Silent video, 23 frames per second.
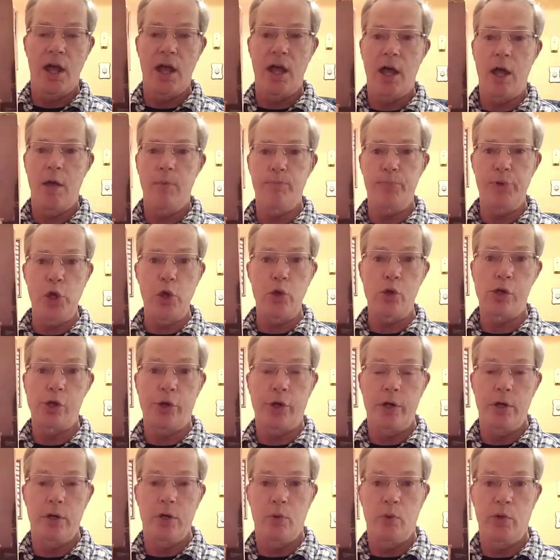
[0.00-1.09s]
uh,
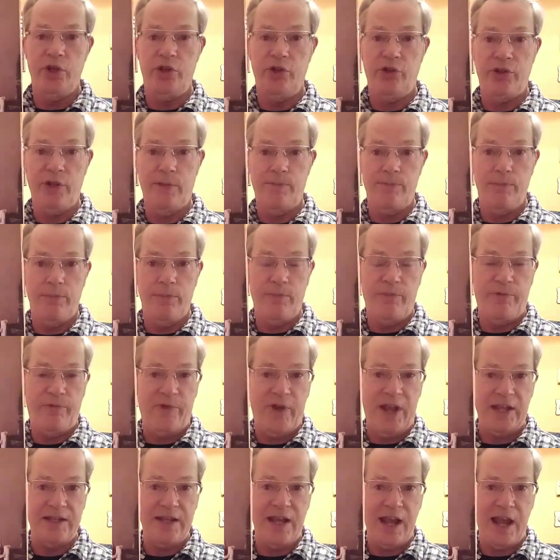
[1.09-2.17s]
Bugler, which is a
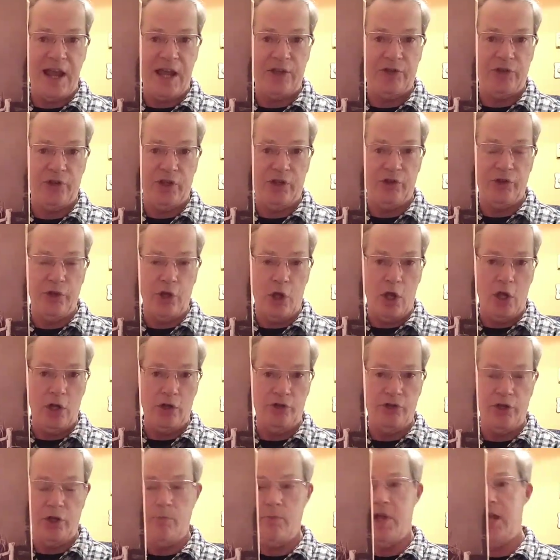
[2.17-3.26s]
fantastic song
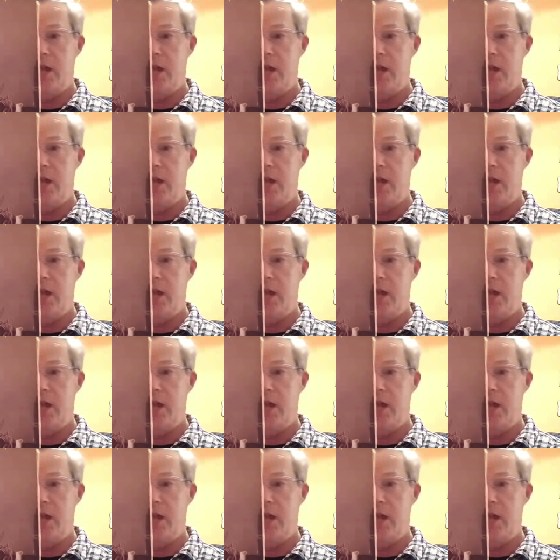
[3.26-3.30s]
sung